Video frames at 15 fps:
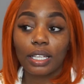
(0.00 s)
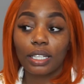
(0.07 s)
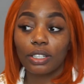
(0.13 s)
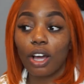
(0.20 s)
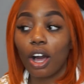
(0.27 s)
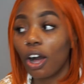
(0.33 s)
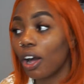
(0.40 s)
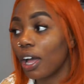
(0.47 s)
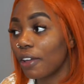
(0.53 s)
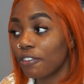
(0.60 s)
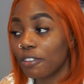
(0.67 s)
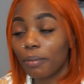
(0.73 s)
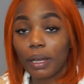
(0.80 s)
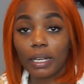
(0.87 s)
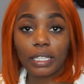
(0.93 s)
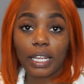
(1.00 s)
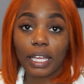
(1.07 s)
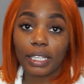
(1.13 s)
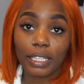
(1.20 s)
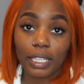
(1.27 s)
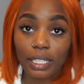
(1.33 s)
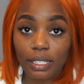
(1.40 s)
not everybody
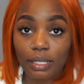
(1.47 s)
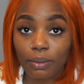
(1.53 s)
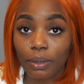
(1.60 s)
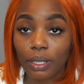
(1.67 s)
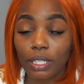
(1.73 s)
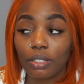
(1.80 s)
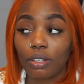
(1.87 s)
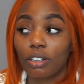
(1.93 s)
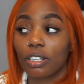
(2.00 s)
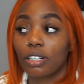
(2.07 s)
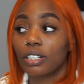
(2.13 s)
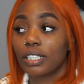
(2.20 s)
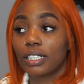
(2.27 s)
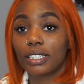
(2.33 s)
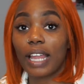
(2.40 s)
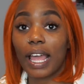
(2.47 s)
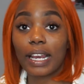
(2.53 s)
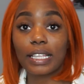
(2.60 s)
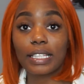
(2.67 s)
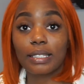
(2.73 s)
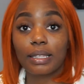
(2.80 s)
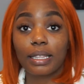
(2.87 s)
that gains weight or that
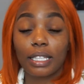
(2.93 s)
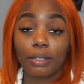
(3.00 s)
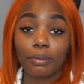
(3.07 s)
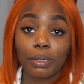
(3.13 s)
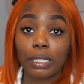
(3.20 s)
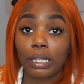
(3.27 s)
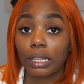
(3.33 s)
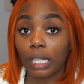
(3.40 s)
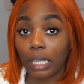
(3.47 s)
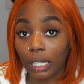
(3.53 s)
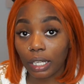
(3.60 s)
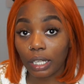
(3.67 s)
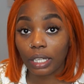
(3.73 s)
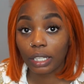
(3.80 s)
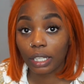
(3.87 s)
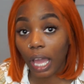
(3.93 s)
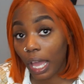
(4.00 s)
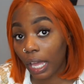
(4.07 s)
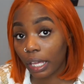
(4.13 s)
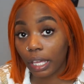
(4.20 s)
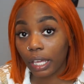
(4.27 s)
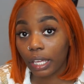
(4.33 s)
is a little bit thick,
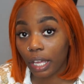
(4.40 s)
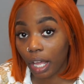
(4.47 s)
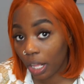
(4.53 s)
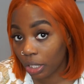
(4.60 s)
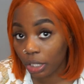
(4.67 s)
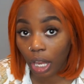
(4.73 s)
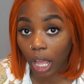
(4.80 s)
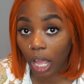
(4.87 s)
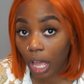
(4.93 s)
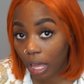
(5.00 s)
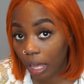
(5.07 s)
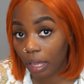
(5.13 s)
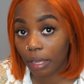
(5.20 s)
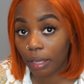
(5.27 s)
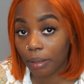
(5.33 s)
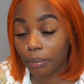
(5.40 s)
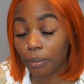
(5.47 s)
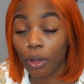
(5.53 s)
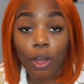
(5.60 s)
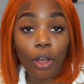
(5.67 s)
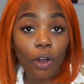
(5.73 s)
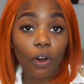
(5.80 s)
okay, like I
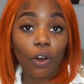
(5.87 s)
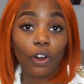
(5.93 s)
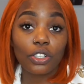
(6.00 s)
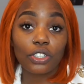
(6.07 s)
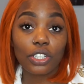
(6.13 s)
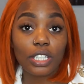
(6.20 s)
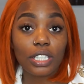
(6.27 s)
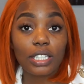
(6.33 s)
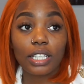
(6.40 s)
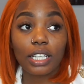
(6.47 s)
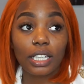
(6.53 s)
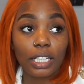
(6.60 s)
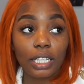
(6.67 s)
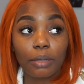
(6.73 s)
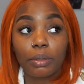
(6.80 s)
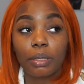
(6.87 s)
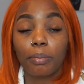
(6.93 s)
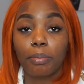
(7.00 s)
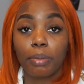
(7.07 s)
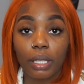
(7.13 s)
am, or just a little bit